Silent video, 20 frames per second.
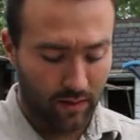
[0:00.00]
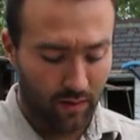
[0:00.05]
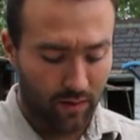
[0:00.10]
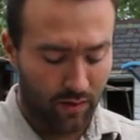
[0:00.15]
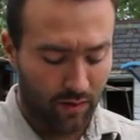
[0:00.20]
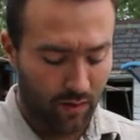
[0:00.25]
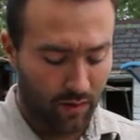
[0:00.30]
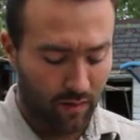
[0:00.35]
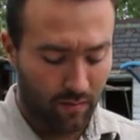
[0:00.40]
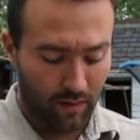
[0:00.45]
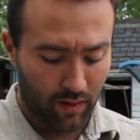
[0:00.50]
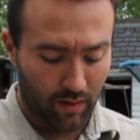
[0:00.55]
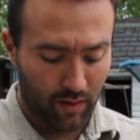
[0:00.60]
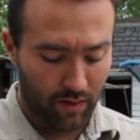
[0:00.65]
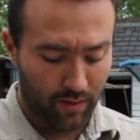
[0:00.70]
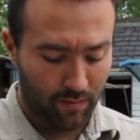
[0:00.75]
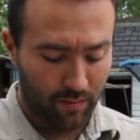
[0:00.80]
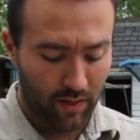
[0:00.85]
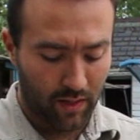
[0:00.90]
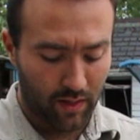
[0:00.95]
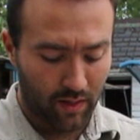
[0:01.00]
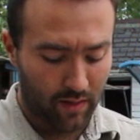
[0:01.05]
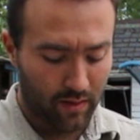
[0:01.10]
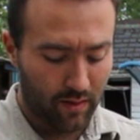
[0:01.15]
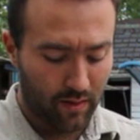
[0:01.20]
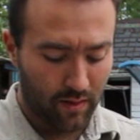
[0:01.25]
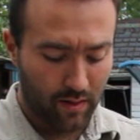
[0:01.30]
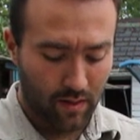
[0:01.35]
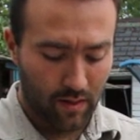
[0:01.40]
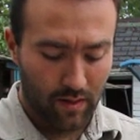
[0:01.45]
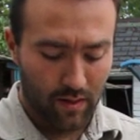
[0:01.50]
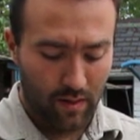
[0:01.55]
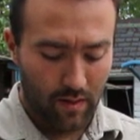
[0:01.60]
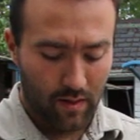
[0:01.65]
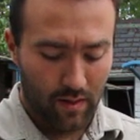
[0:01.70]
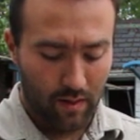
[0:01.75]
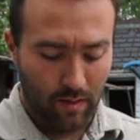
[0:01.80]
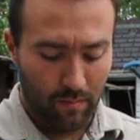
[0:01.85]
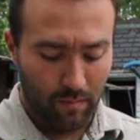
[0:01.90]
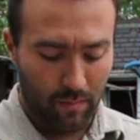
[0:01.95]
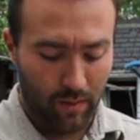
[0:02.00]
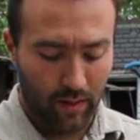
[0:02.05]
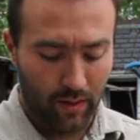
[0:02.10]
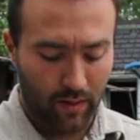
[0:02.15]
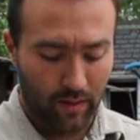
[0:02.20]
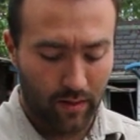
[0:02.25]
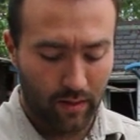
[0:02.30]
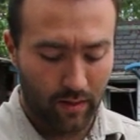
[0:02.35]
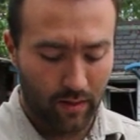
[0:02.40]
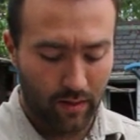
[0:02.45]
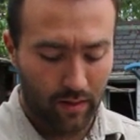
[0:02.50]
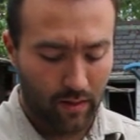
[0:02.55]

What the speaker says: sure what this means, but